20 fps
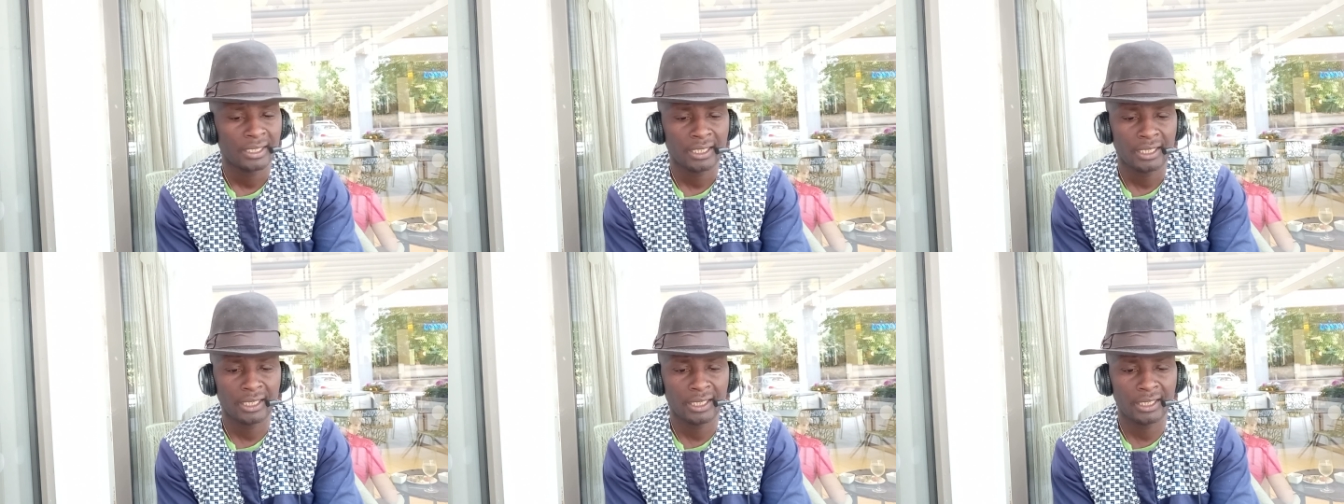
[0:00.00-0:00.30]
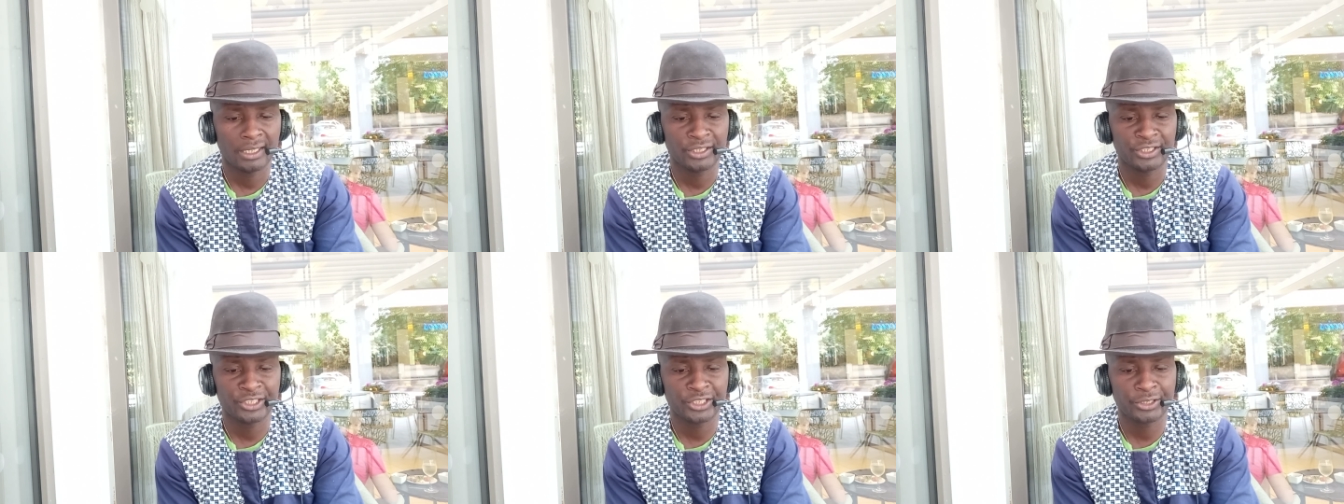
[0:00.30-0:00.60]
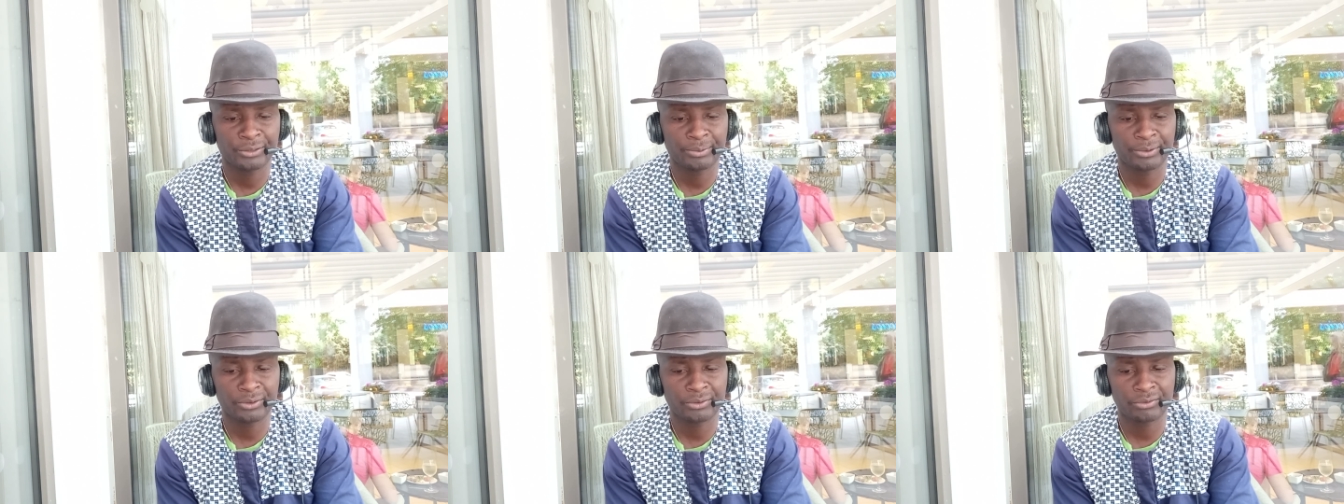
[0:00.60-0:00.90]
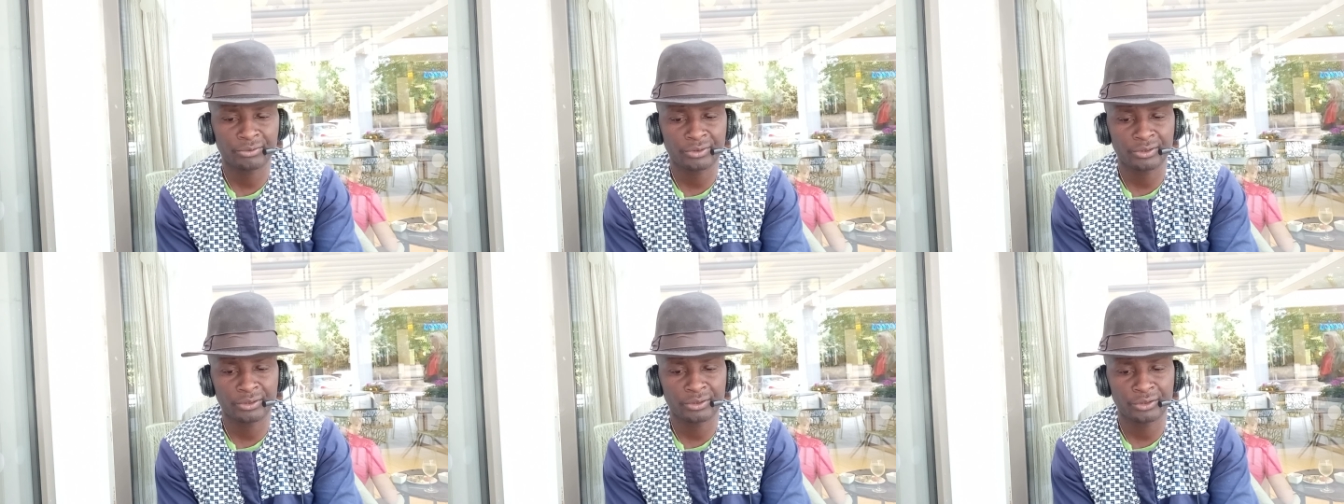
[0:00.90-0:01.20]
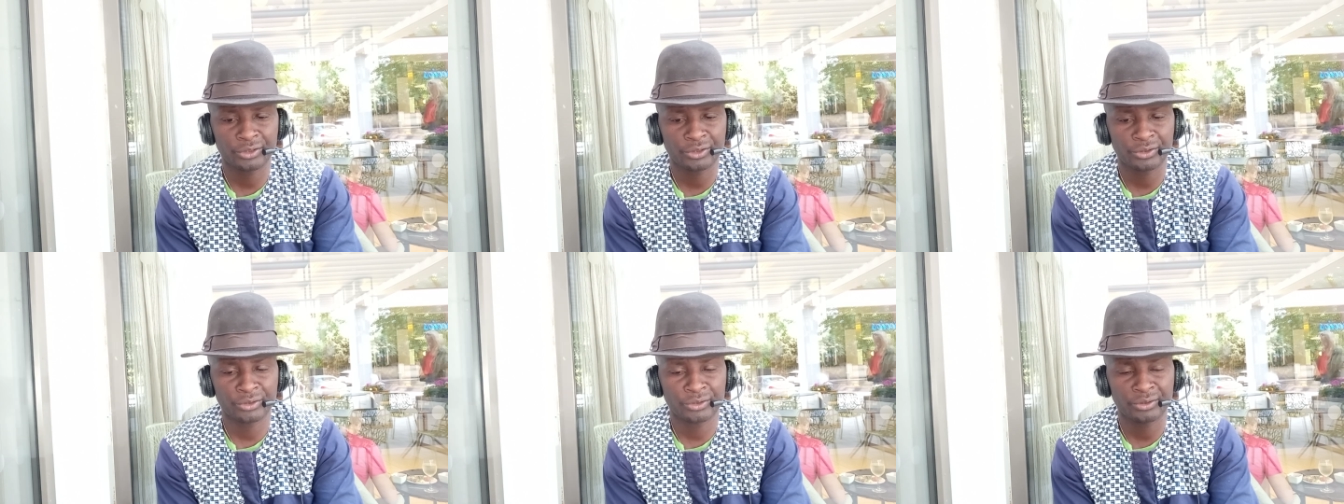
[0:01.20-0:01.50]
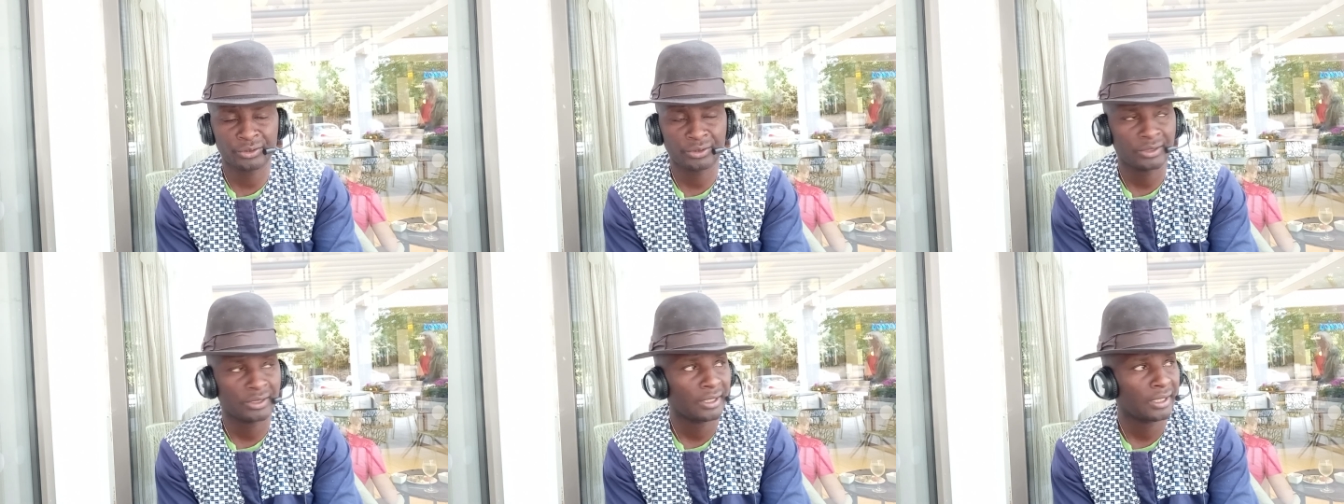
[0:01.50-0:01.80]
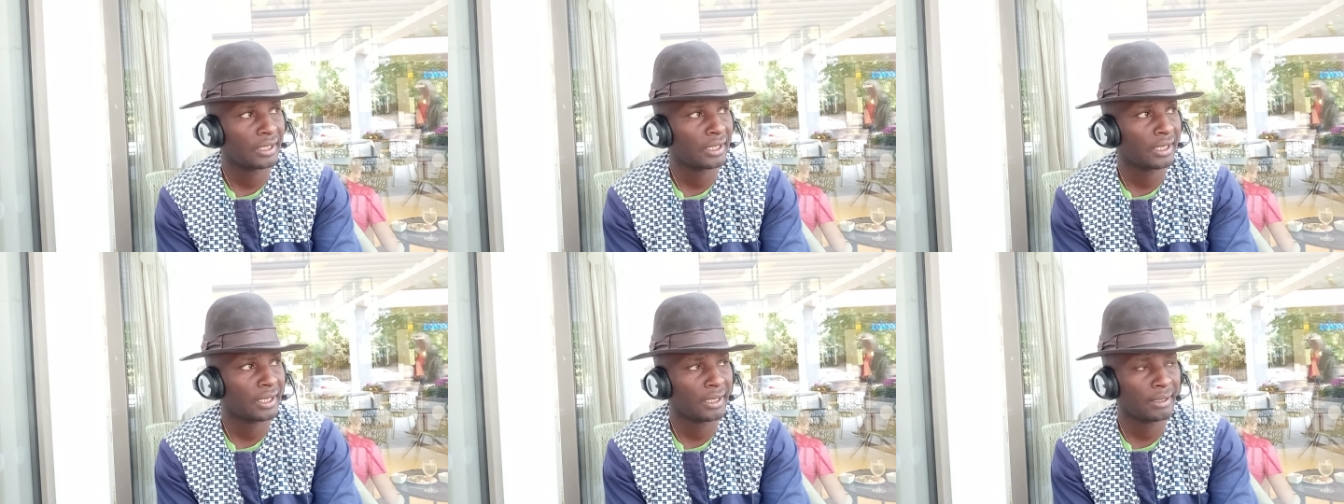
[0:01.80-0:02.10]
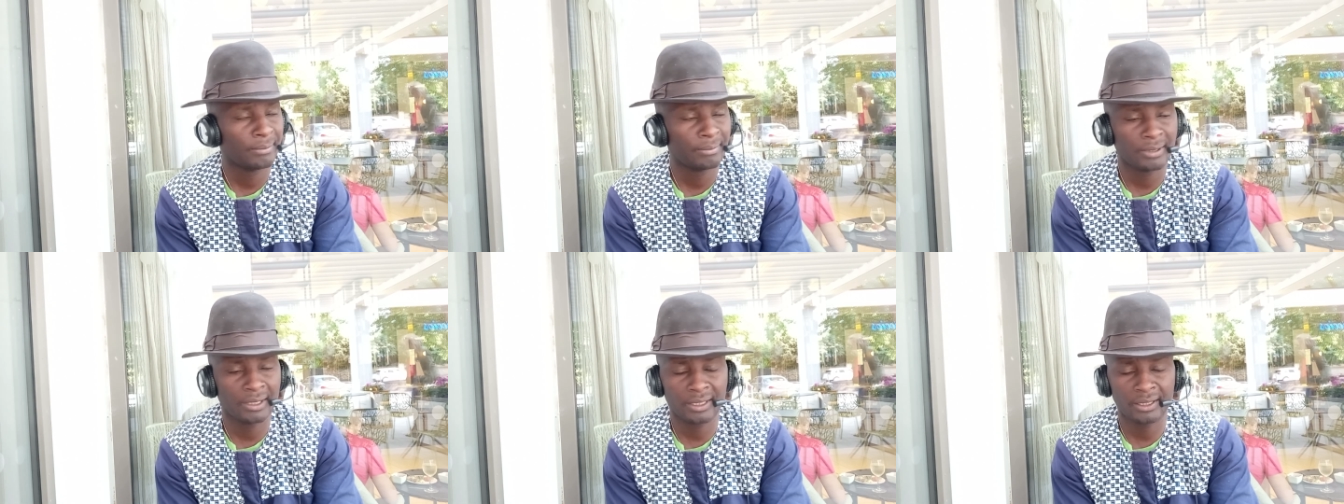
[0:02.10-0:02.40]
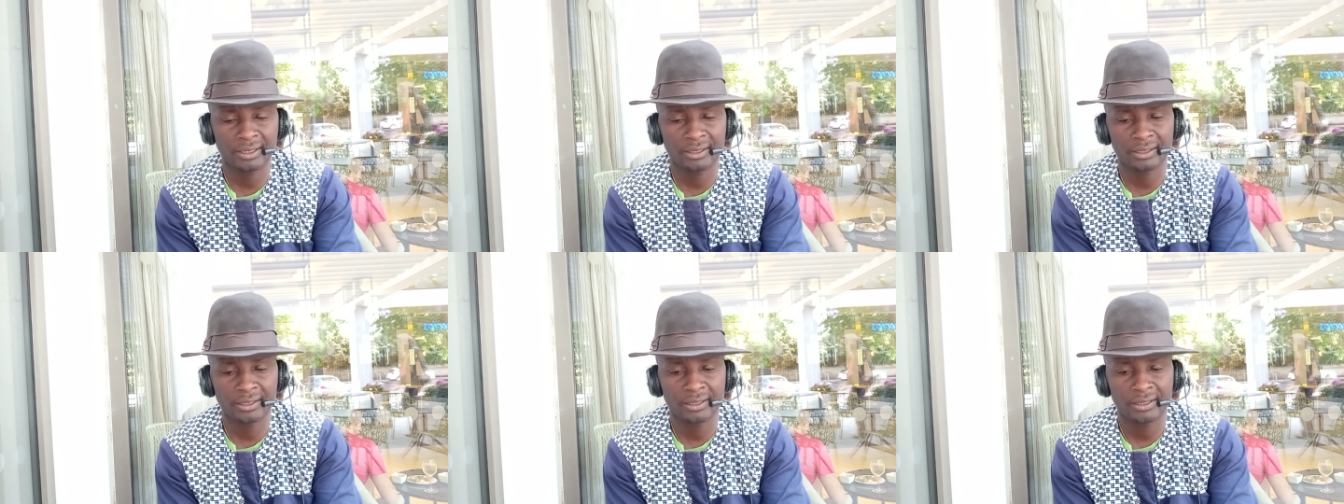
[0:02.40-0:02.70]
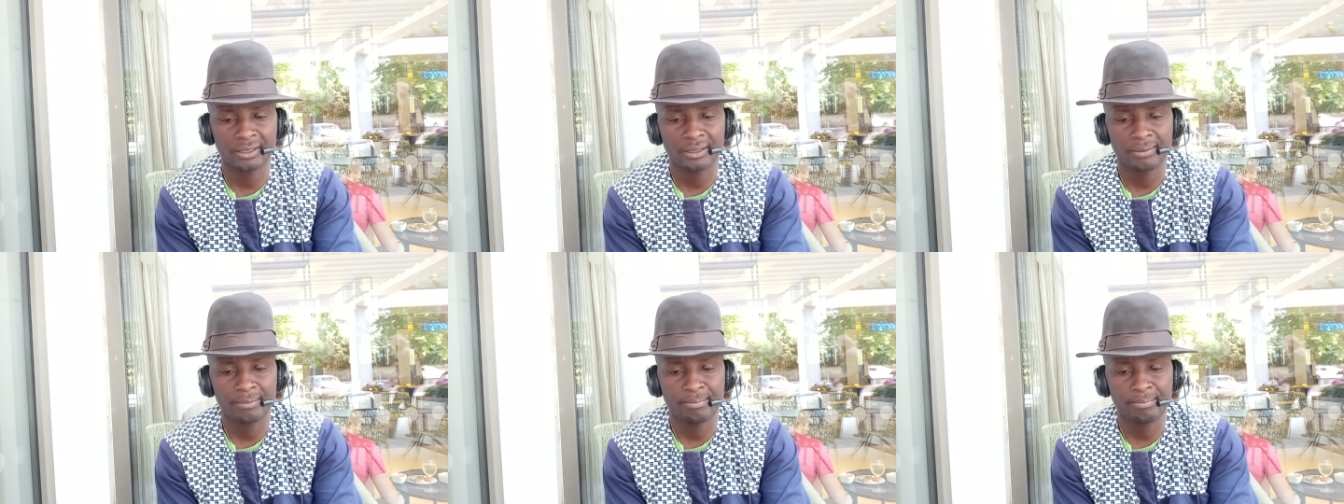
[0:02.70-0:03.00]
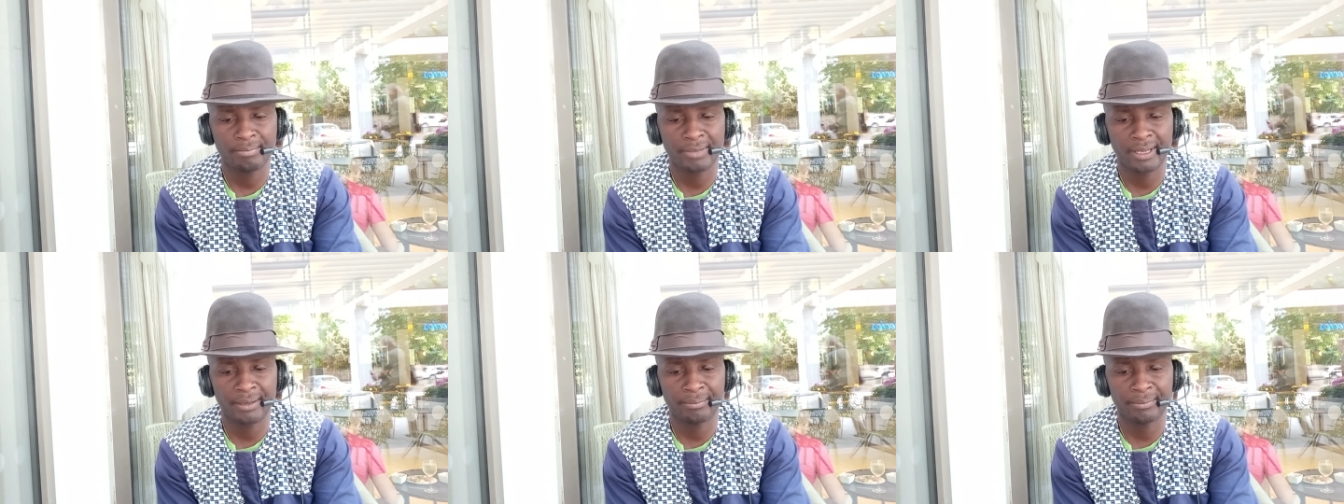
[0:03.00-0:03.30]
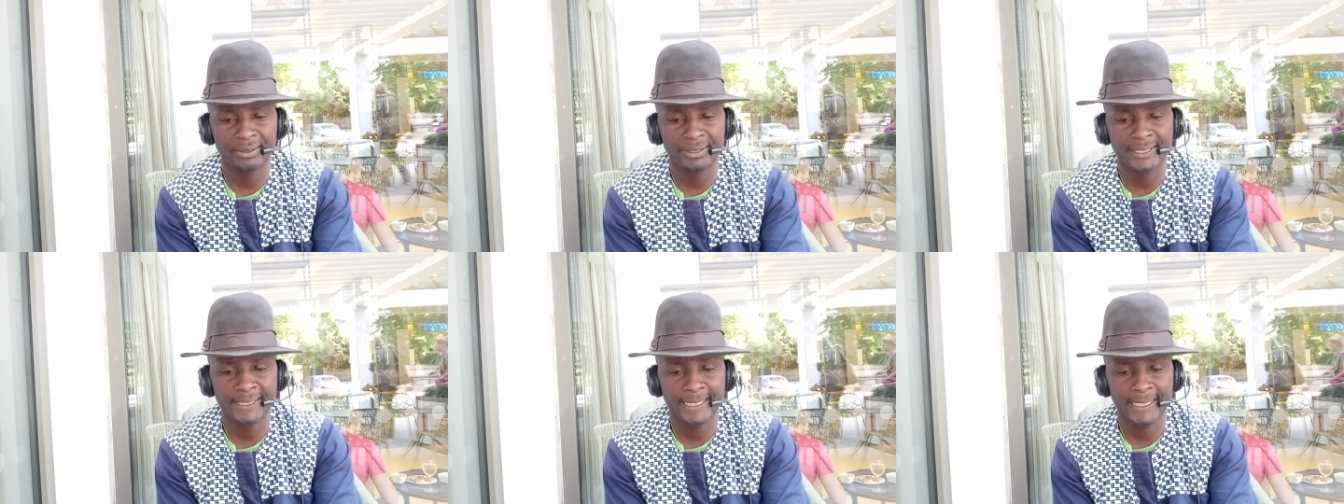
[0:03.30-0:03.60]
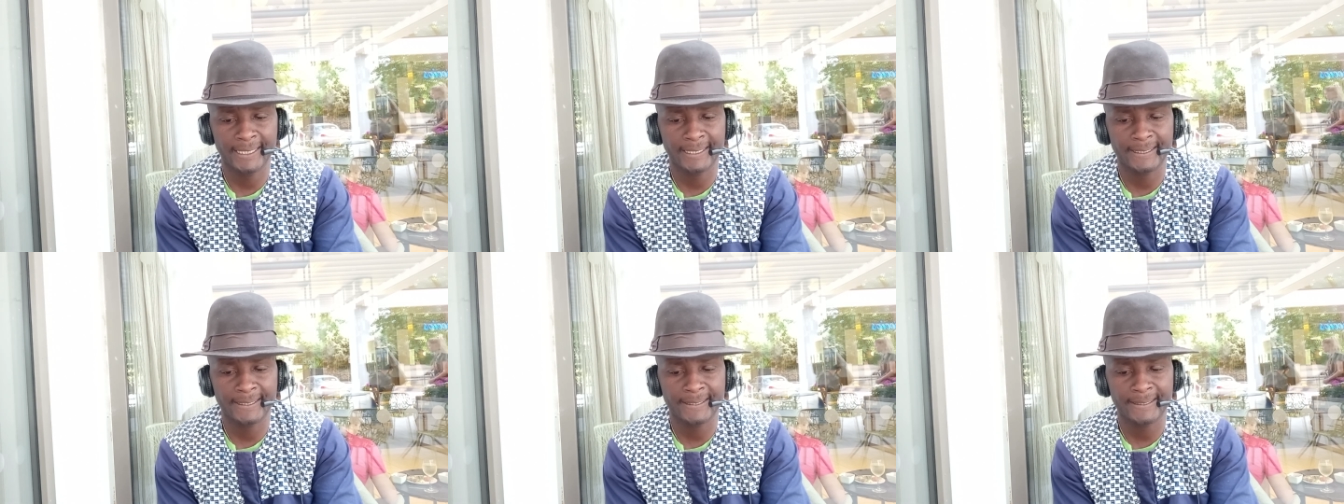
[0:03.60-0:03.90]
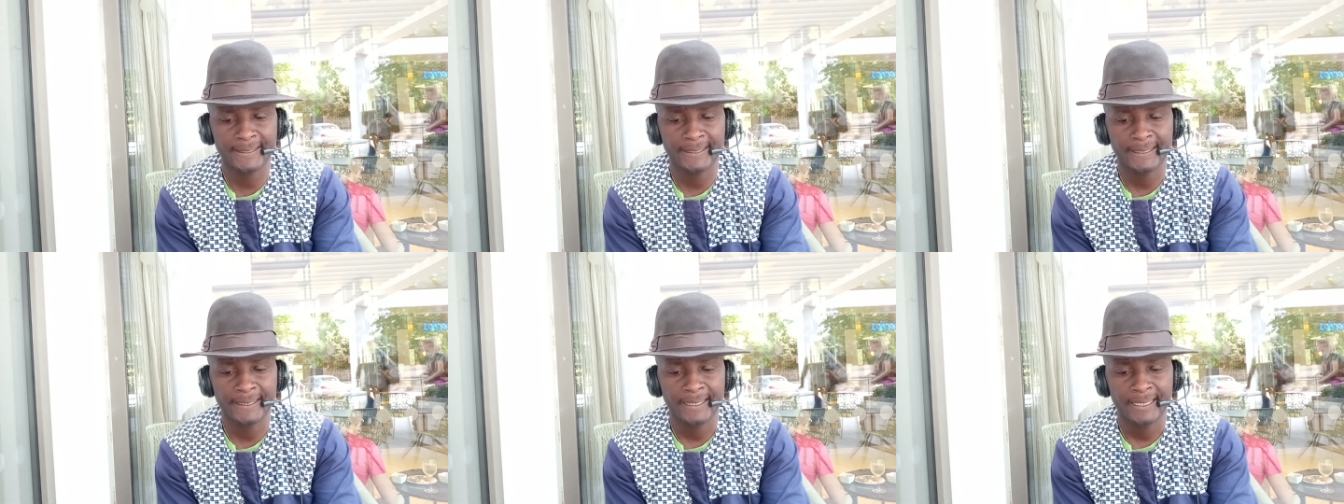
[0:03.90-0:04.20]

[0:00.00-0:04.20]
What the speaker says: and dispute resolution among member states.